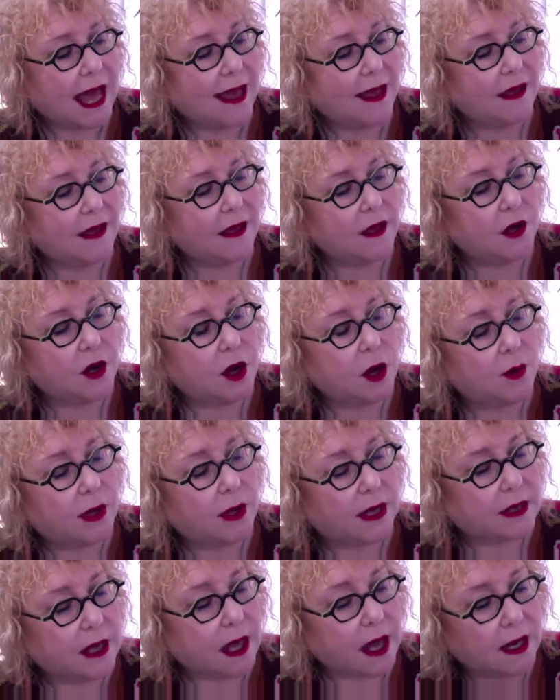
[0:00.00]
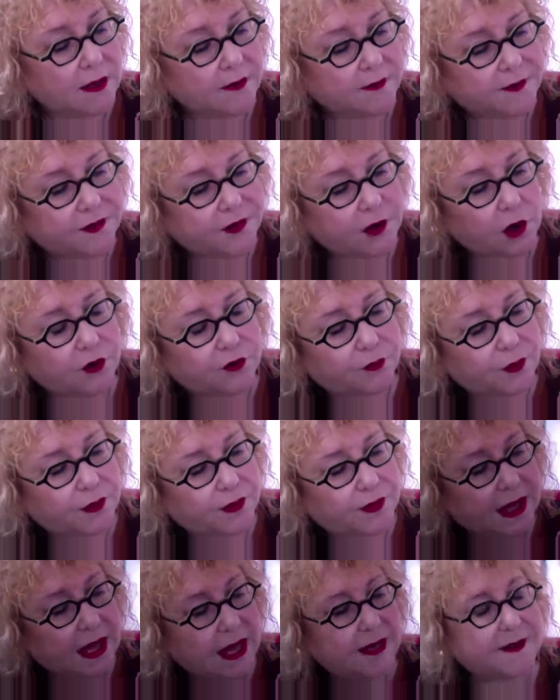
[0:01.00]
it kind of starts with
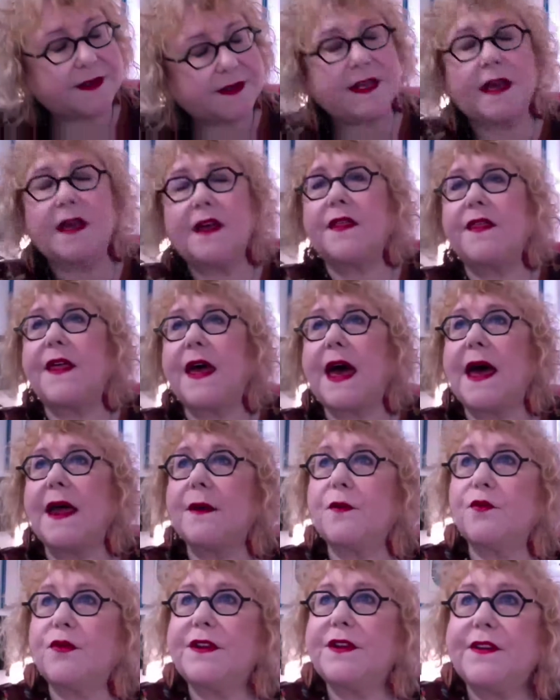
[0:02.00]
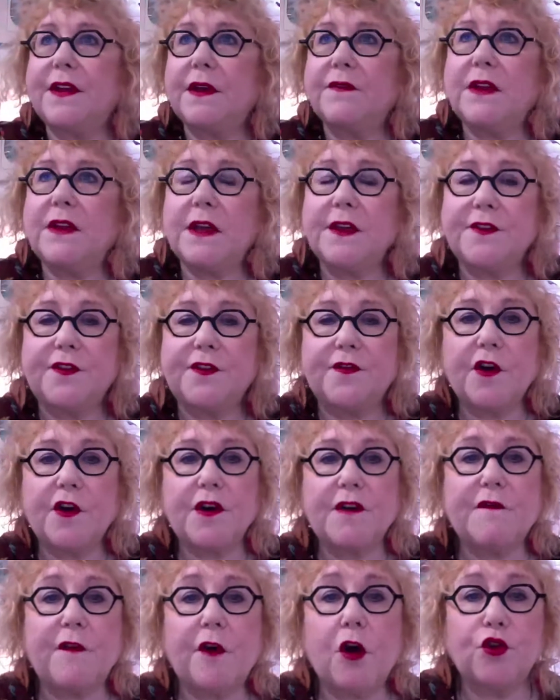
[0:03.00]
the idea that receiving is very
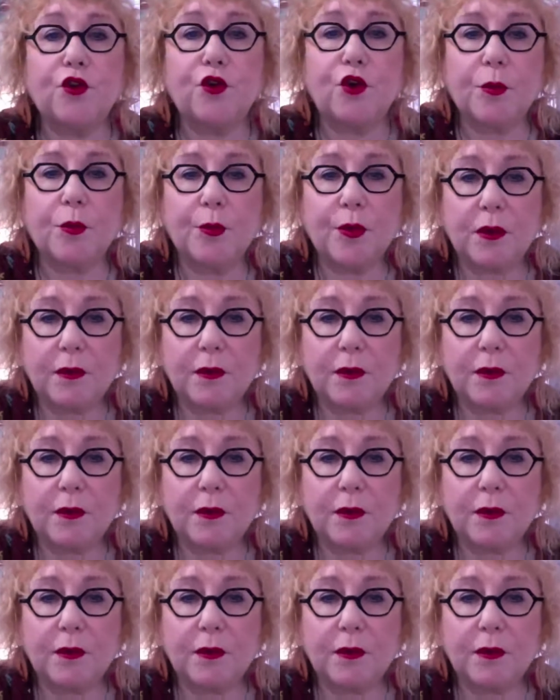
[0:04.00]
vulnerable.